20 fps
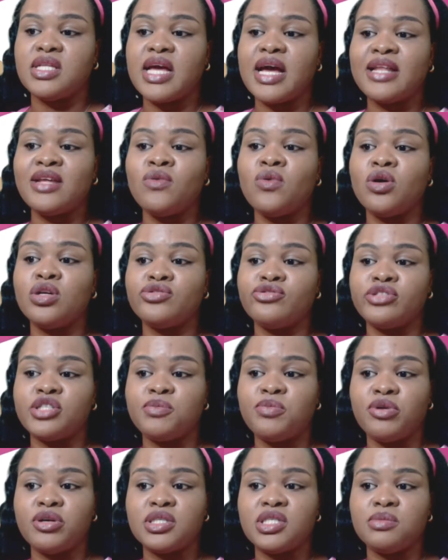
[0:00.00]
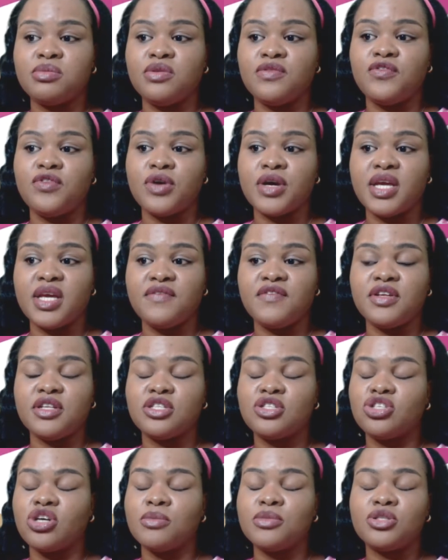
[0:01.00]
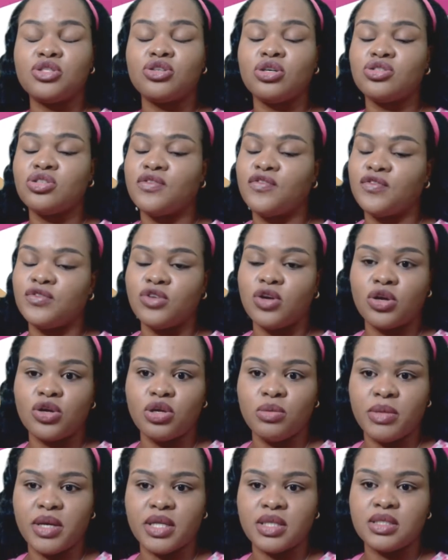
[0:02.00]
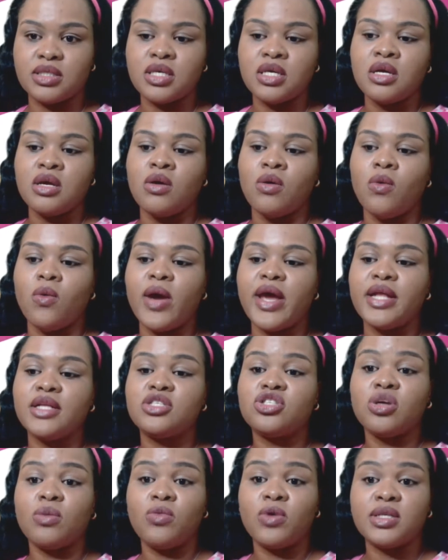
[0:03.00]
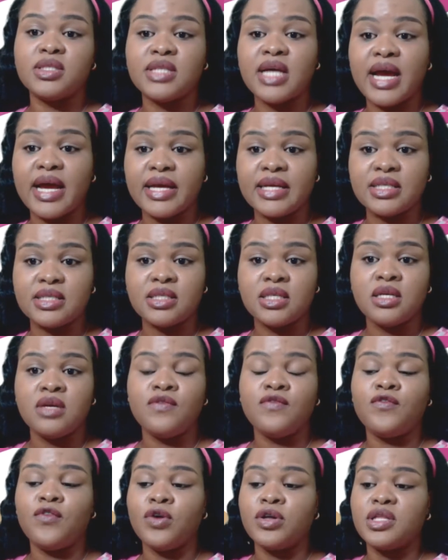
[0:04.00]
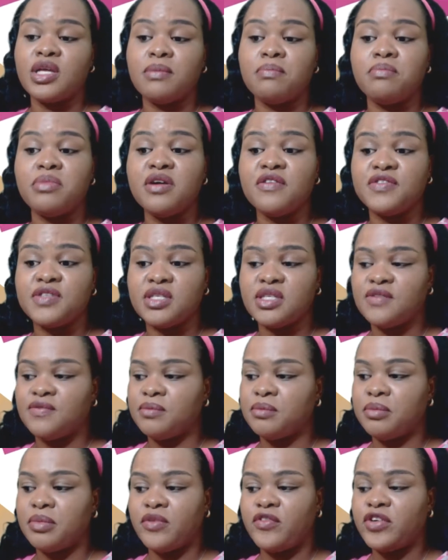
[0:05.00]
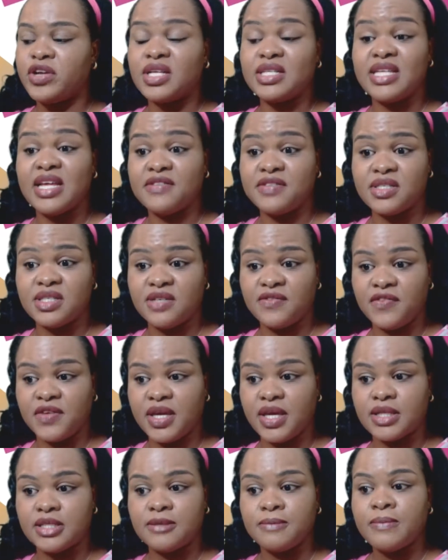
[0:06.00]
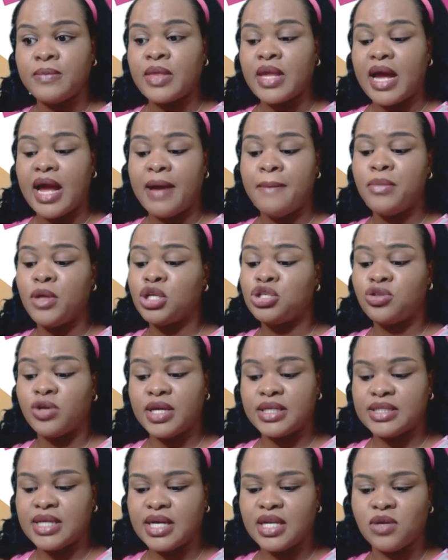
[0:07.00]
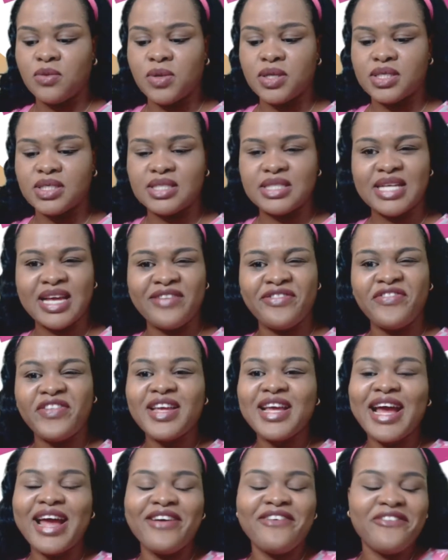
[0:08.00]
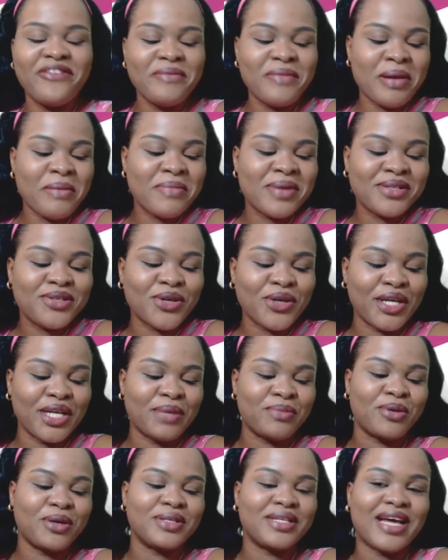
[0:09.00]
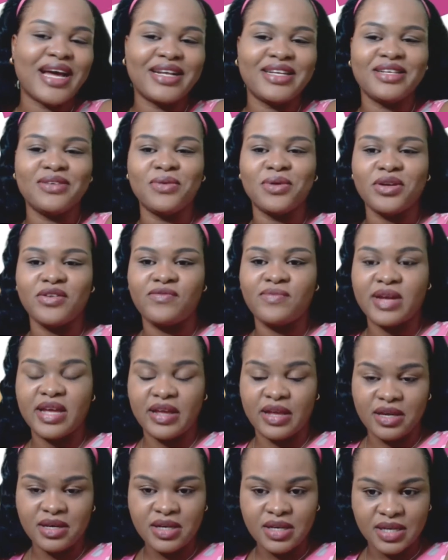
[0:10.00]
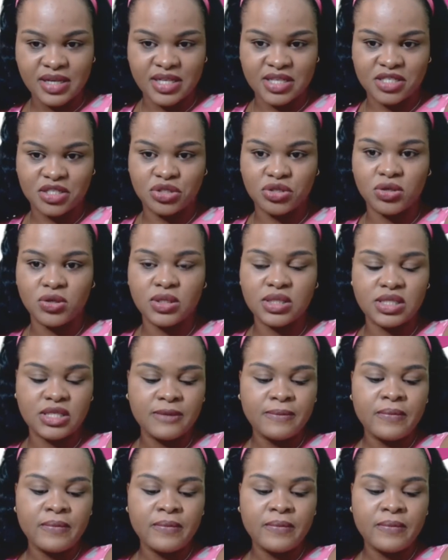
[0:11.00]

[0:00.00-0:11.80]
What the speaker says: are the ones responsible for giving some sort of document when someone dies for their for the death certificate. I'm not sure exactly what it is. I think I remember talking about that in one of my earliest shows,